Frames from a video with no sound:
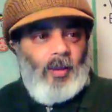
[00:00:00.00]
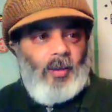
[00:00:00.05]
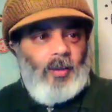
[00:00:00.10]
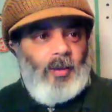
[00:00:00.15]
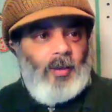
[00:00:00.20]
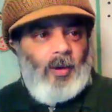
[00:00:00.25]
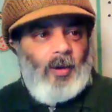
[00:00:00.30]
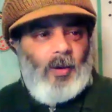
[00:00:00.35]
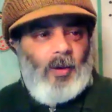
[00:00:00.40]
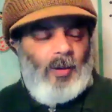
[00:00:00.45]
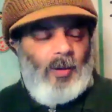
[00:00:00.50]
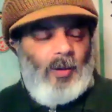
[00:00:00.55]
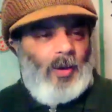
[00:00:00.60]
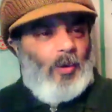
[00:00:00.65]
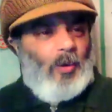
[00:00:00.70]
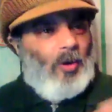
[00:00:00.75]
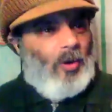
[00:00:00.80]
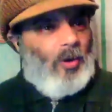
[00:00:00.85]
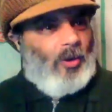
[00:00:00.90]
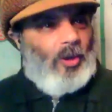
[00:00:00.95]
You know, and
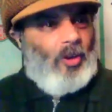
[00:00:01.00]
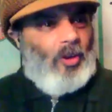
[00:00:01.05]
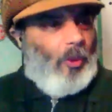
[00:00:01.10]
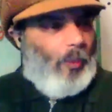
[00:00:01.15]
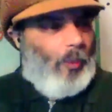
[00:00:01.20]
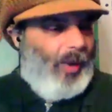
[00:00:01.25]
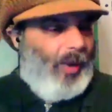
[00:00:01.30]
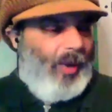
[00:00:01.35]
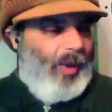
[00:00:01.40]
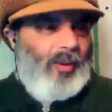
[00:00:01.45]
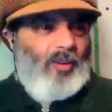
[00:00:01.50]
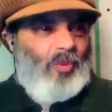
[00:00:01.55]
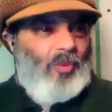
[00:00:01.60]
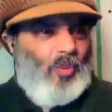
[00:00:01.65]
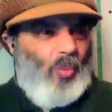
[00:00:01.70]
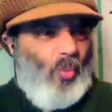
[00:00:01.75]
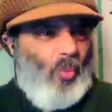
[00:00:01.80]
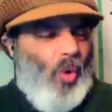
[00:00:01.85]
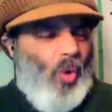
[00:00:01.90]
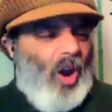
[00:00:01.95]
they'll look at your plan and
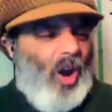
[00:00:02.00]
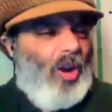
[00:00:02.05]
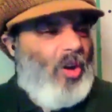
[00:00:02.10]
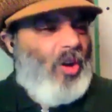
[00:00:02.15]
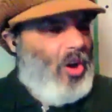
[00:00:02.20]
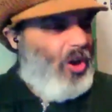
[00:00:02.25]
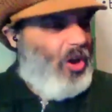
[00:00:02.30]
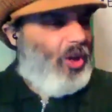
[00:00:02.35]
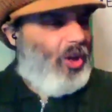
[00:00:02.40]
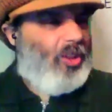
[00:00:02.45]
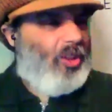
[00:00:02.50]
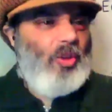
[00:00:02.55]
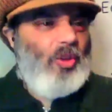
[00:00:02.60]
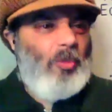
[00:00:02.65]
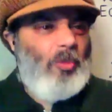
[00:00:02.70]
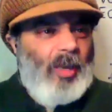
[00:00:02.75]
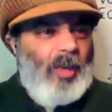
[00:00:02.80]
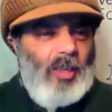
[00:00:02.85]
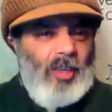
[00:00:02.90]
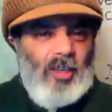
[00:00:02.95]
why on earth are you
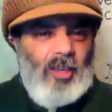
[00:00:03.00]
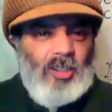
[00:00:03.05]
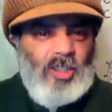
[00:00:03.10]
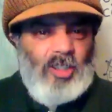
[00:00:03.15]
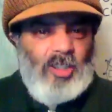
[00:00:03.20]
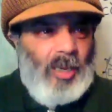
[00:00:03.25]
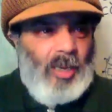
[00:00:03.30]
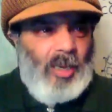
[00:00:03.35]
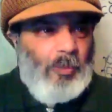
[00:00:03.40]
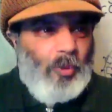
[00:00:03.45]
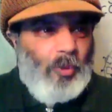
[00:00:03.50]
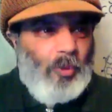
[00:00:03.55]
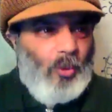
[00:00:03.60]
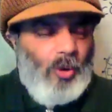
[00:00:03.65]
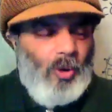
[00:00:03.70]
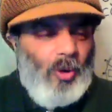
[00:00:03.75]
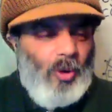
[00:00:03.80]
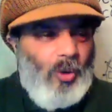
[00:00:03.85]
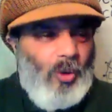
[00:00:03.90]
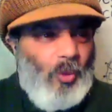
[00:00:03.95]
making a table
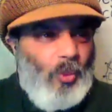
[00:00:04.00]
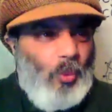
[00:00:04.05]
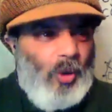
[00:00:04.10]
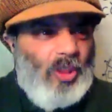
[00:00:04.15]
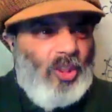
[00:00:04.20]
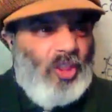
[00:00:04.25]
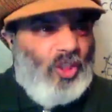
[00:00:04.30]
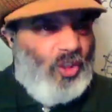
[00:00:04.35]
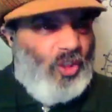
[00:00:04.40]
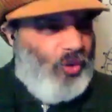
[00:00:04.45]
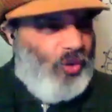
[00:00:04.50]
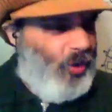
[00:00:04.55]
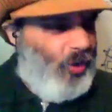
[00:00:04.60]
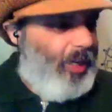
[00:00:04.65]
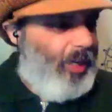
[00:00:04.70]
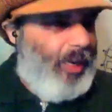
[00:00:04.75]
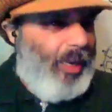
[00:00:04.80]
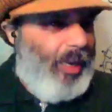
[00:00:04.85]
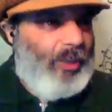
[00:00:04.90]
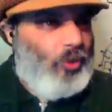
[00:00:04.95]
with three
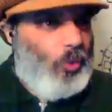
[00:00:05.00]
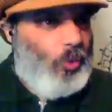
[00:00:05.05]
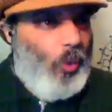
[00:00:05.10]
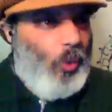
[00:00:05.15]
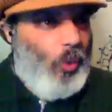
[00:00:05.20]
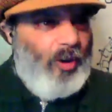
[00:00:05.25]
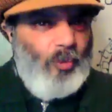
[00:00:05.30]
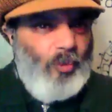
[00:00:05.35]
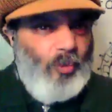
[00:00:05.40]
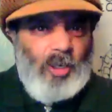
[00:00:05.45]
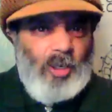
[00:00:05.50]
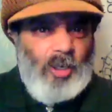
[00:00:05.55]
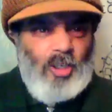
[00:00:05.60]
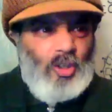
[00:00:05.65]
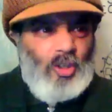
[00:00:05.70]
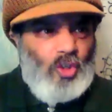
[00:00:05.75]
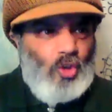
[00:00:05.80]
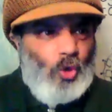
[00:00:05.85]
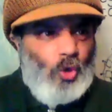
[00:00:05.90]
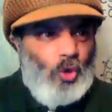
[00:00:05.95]
legs, one of which is
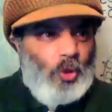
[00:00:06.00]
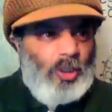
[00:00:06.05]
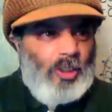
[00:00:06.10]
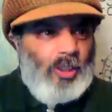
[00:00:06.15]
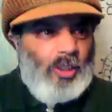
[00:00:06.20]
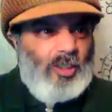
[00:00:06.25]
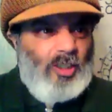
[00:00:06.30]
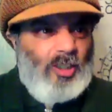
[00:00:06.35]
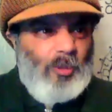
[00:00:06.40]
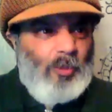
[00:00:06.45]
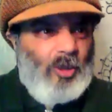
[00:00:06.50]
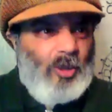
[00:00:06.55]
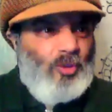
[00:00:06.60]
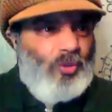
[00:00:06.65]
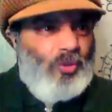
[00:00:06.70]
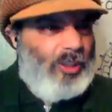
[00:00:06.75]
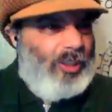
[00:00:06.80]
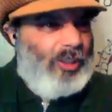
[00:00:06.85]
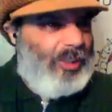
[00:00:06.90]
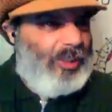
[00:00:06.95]
shorter? That's the most
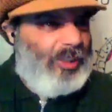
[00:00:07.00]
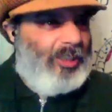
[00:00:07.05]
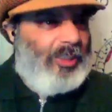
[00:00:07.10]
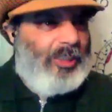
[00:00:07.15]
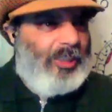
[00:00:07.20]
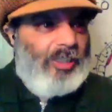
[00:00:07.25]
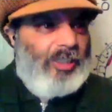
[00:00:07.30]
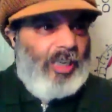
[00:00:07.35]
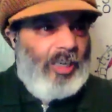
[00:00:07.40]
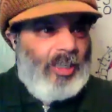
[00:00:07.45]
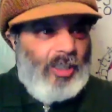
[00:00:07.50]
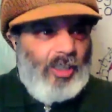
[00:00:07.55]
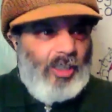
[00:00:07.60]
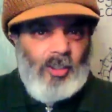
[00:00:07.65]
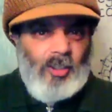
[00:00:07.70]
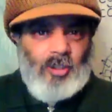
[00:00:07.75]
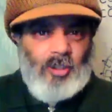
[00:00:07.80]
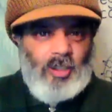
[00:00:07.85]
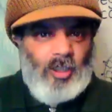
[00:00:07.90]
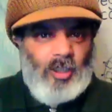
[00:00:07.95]

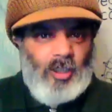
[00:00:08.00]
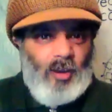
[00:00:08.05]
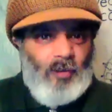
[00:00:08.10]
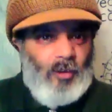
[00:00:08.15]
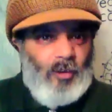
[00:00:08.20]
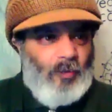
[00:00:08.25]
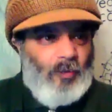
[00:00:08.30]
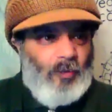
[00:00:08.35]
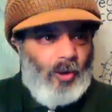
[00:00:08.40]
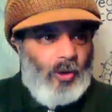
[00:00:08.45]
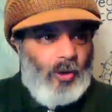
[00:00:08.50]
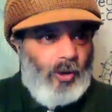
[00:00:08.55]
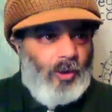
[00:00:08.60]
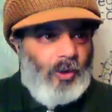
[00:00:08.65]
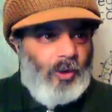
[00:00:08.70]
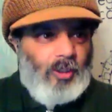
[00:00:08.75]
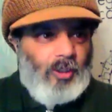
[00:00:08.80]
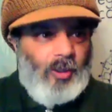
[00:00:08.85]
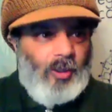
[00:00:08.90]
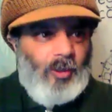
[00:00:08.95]
ridiculous thing I've ever
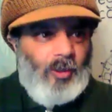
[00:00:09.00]
heard.